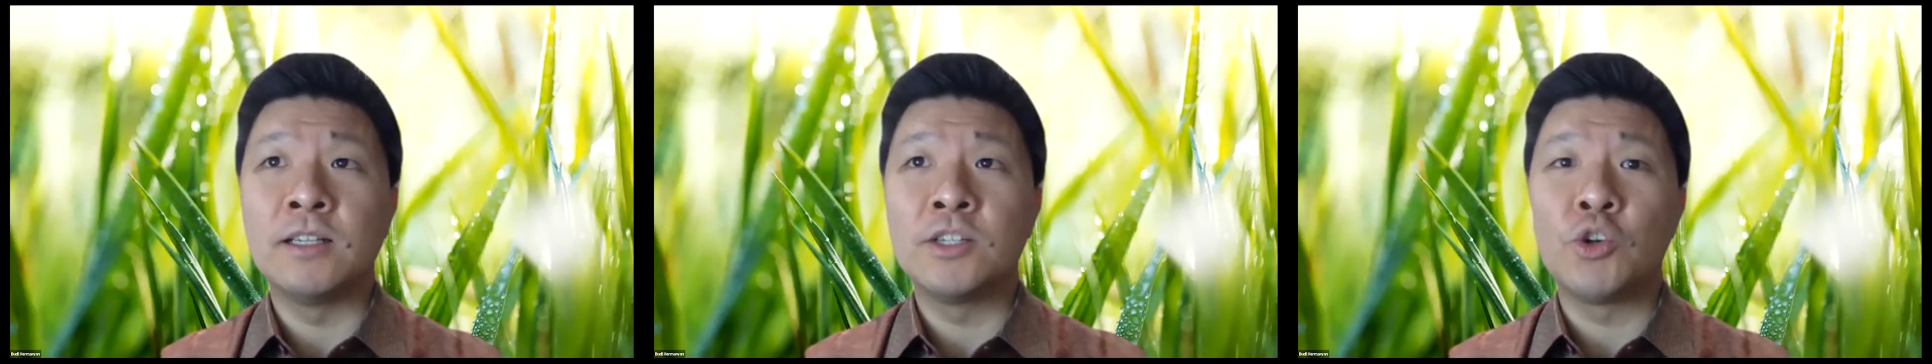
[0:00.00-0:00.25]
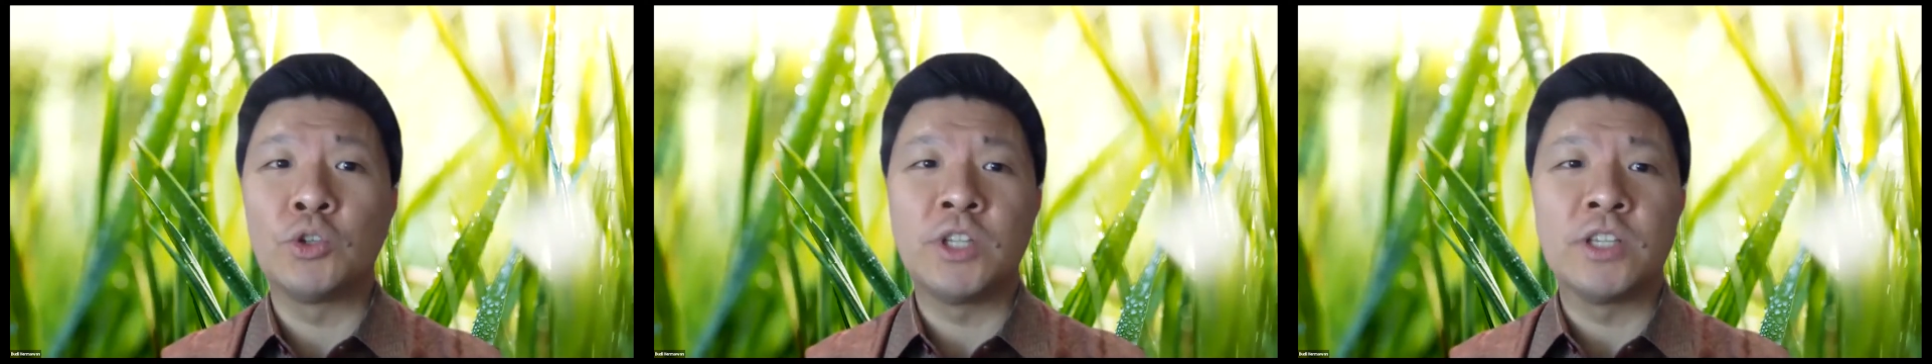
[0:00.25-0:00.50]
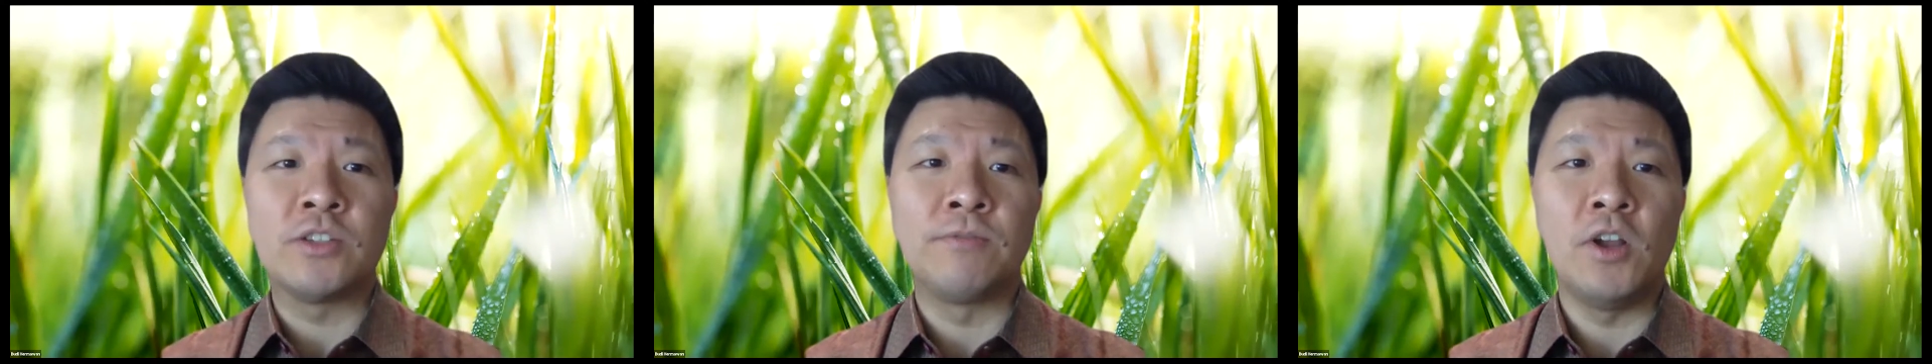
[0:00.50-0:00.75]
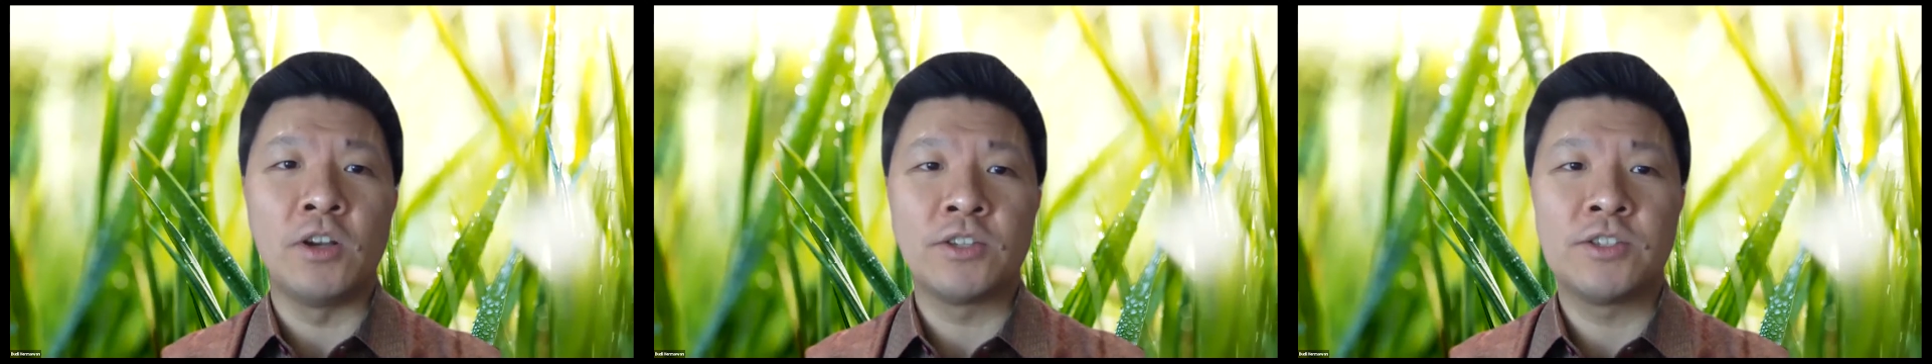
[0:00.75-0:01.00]
shortage of
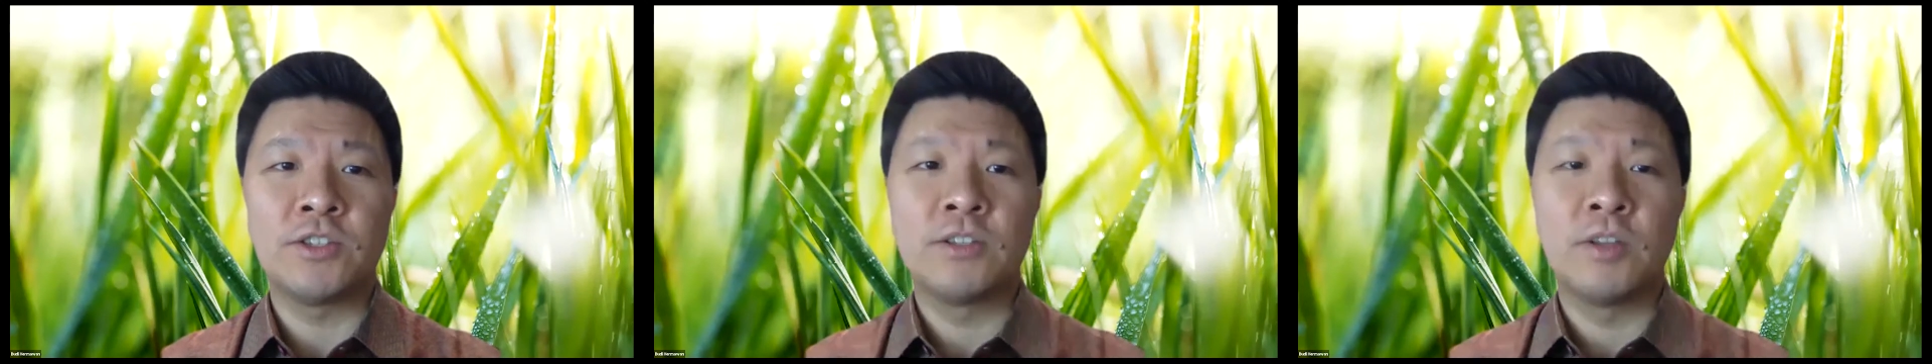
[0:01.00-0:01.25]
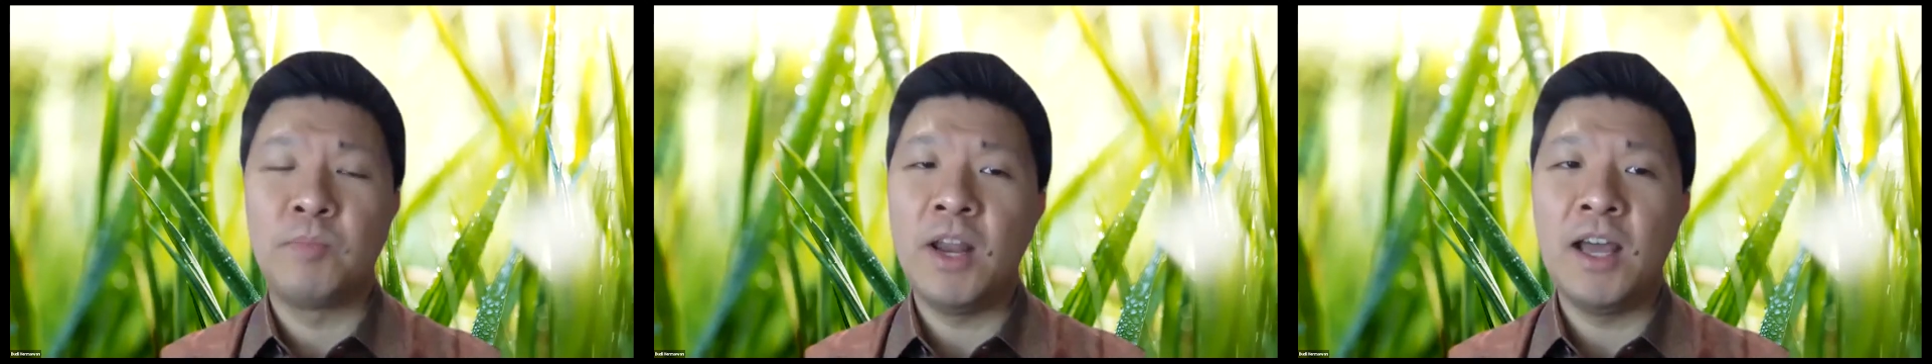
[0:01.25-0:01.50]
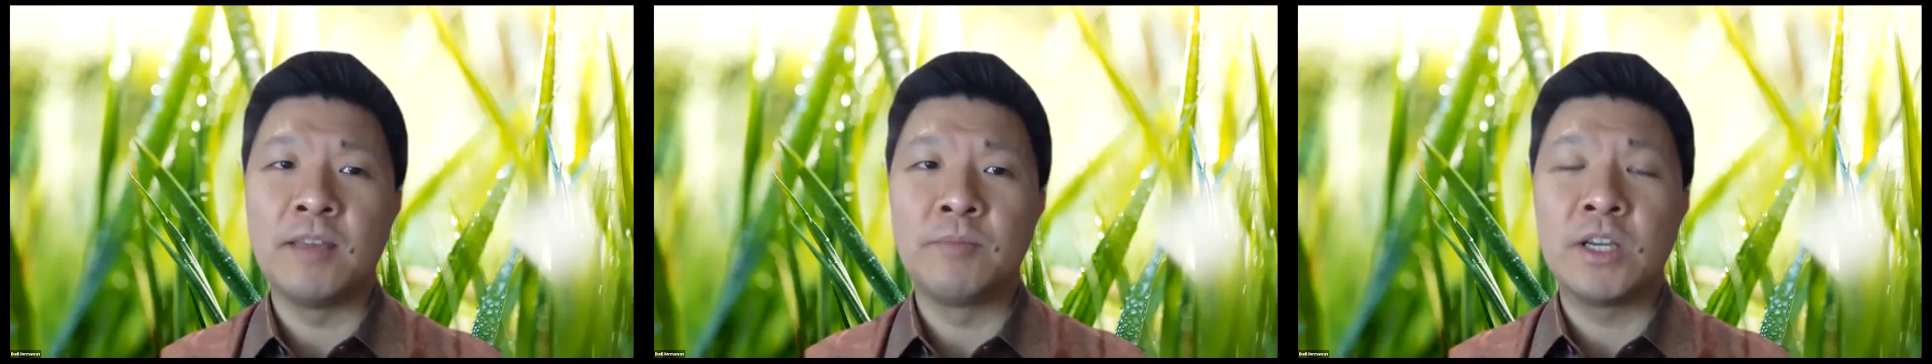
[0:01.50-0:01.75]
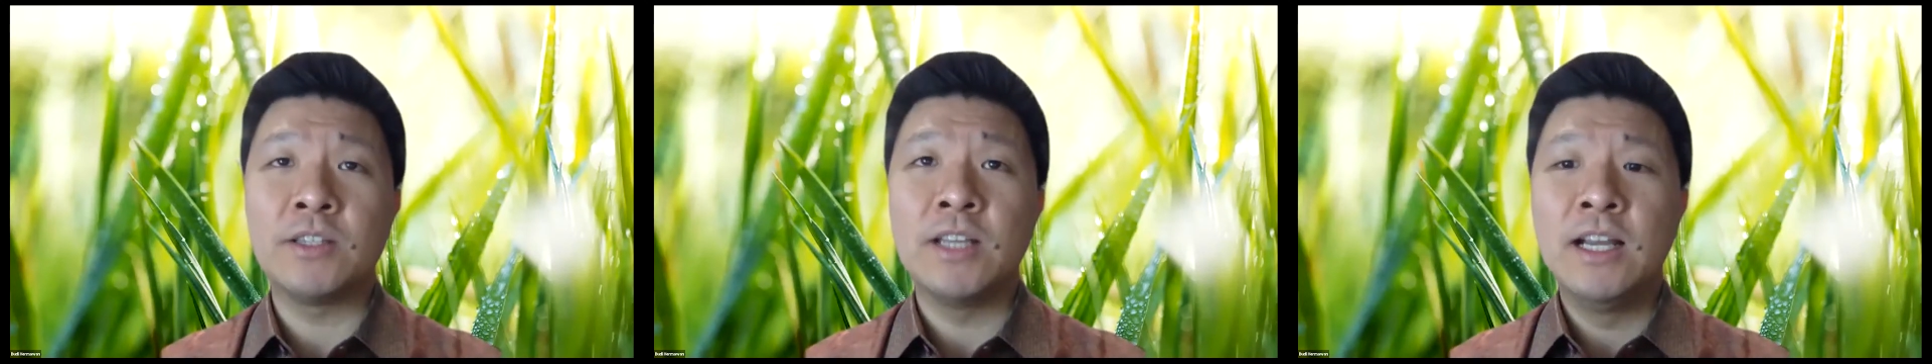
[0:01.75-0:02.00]
supply,
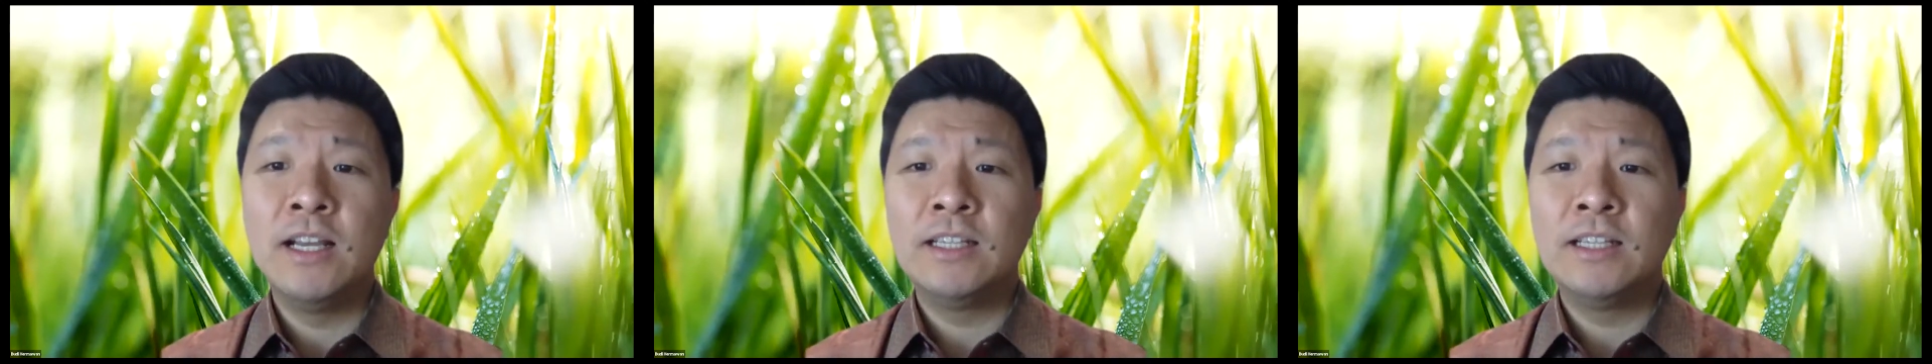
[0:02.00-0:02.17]
because